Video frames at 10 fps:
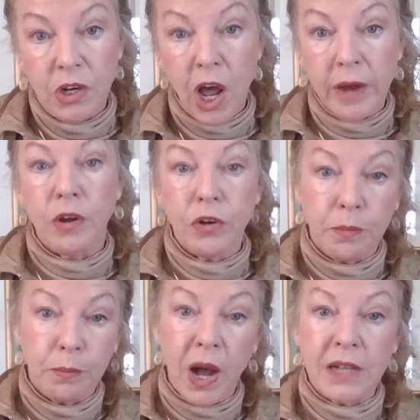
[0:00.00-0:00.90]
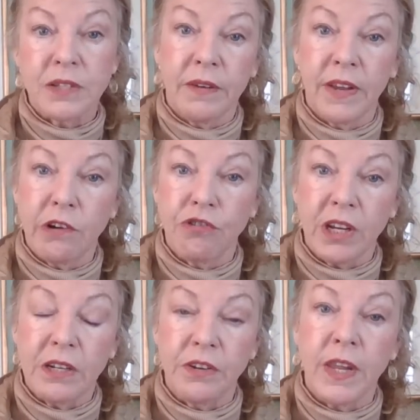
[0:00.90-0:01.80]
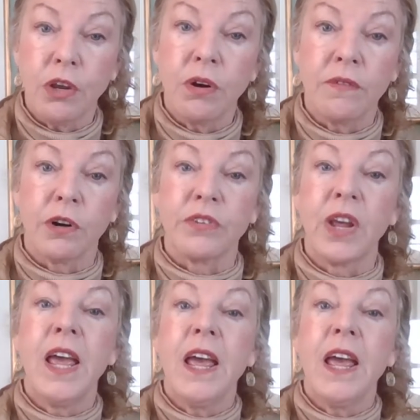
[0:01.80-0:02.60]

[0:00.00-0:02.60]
not good positive energy into the universe,